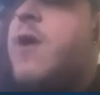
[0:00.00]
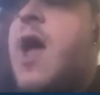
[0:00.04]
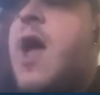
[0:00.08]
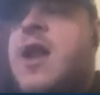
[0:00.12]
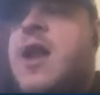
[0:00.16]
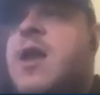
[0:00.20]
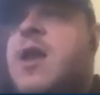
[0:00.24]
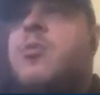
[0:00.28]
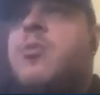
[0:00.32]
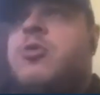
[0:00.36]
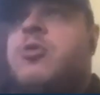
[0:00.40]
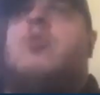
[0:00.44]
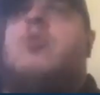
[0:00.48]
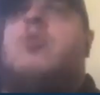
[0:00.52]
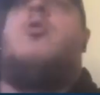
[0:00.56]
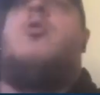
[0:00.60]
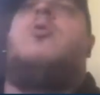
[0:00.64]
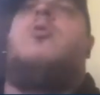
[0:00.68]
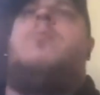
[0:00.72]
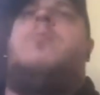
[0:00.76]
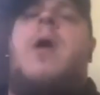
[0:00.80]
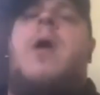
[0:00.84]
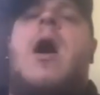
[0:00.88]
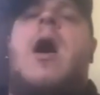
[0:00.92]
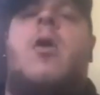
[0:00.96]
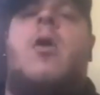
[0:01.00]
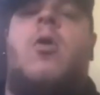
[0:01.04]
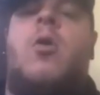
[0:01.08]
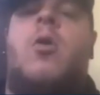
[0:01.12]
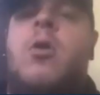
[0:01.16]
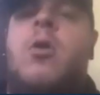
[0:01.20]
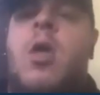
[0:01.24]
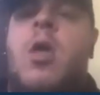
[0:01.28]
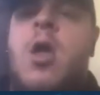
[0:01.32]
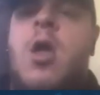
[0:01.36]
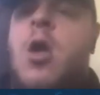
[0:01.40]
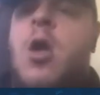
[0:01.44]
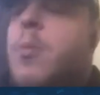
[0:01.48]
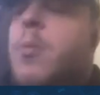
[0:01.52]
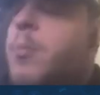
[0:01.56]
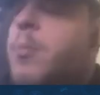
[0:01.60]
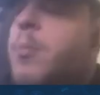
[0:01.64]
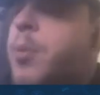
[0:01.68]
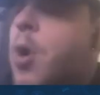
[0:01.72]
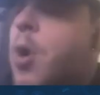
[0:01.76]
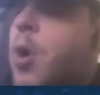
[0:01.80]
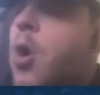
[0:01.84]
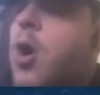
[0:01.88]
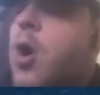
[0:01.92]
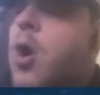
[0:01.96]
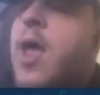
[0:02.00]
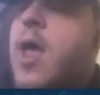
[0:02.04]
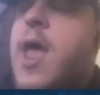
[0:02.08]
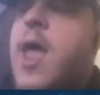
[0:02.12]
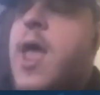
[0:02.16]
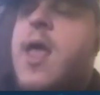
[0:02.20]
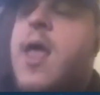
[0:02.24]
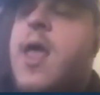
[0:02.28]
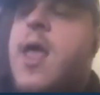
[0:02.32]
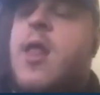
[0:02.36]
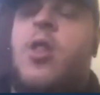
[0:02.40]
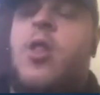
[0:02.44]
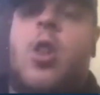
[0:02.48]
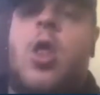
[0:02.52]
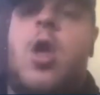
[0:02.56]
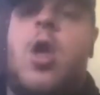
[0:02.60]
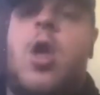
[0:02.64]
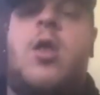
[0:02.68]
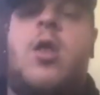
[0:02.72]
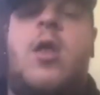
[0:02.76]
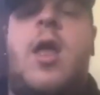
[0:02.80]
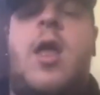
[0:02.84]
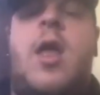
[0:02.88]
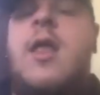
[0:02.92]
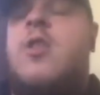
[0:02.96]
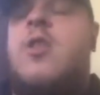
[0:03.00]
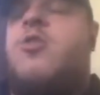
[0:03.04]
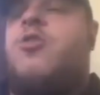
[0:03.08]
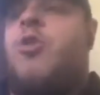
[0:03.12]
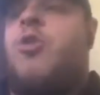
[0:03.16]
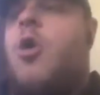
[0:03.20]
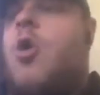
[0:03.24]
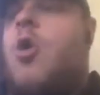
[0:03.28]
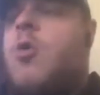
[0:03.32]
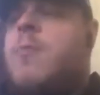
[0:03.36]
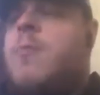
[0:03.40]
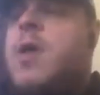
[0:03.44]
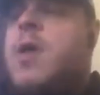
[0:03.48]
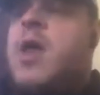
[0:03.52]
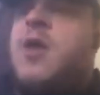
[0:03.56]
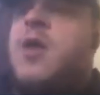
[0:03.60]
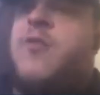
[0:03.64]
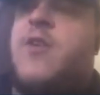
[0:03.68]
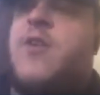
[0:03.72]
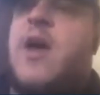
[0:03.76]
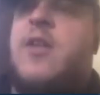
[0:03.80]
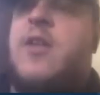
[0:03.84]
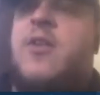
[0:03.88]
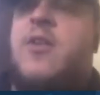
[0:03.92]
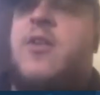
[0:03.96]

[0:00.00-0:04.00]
it, and it was a good battle. But it learned, it taught me the fact